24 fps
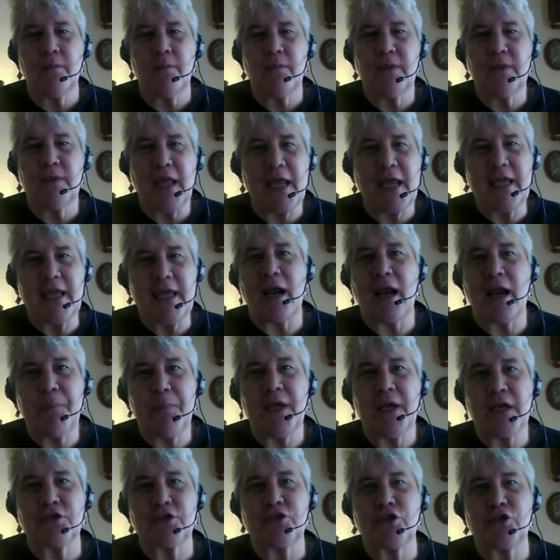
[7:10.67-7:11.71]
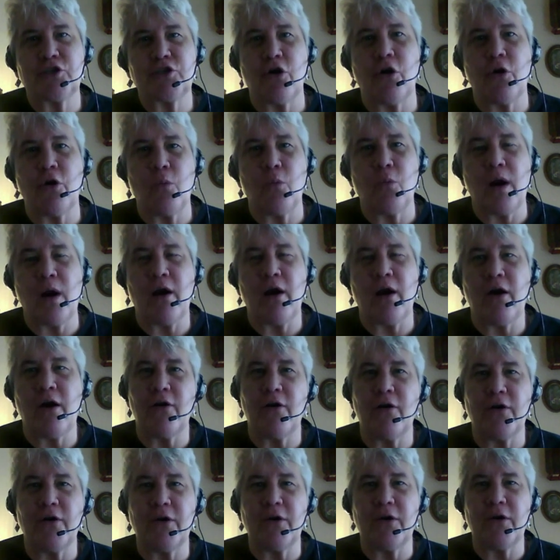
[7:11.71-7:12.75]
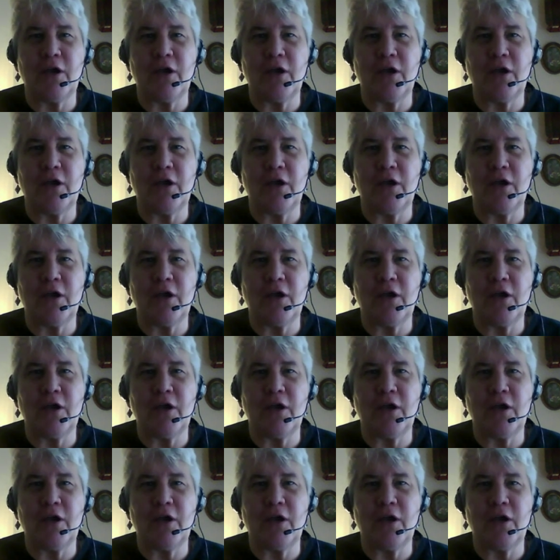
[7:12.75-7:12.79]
they get a picture where,